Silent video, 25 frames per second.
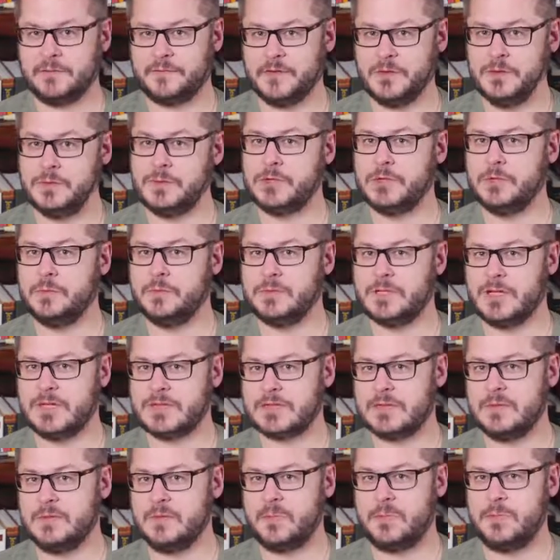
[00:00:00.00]
if YouTube
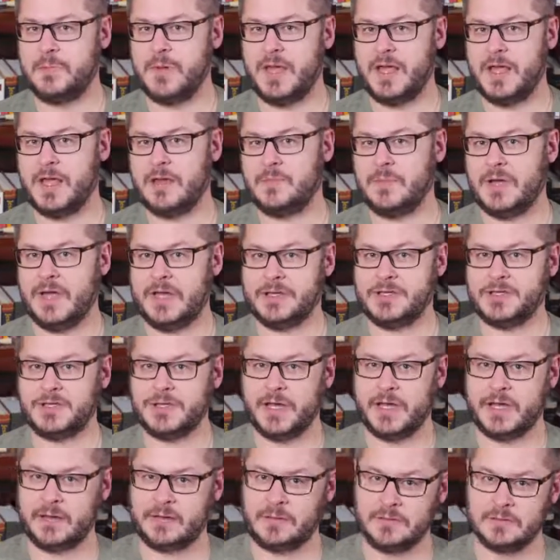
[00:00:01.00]
doesn't ban my
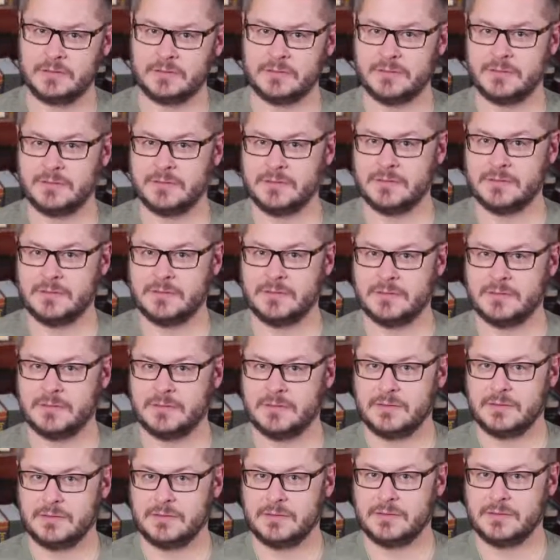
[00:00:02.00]
channel?
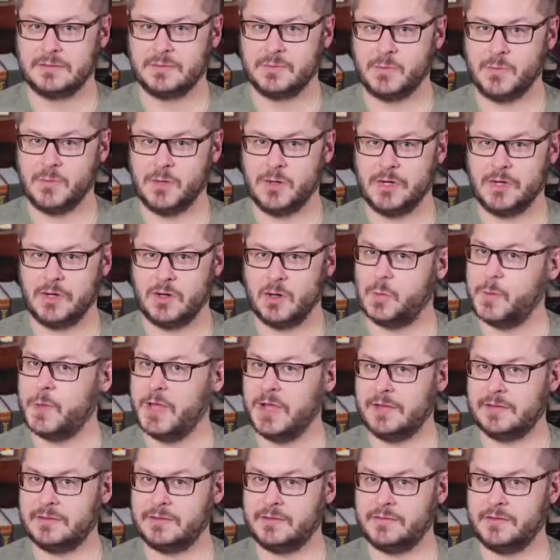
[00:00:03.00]
We're
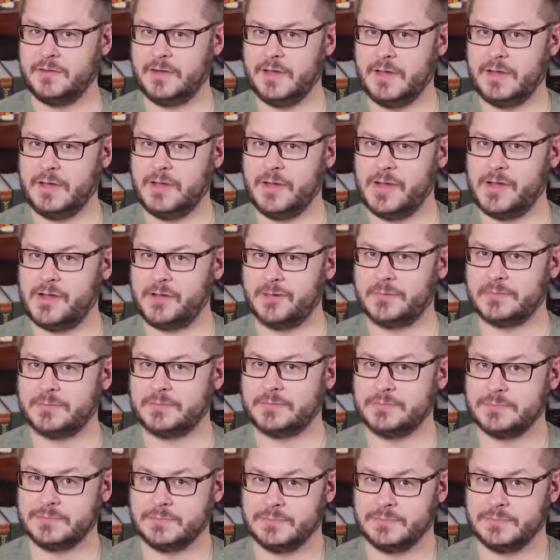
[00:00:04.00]
about to find out.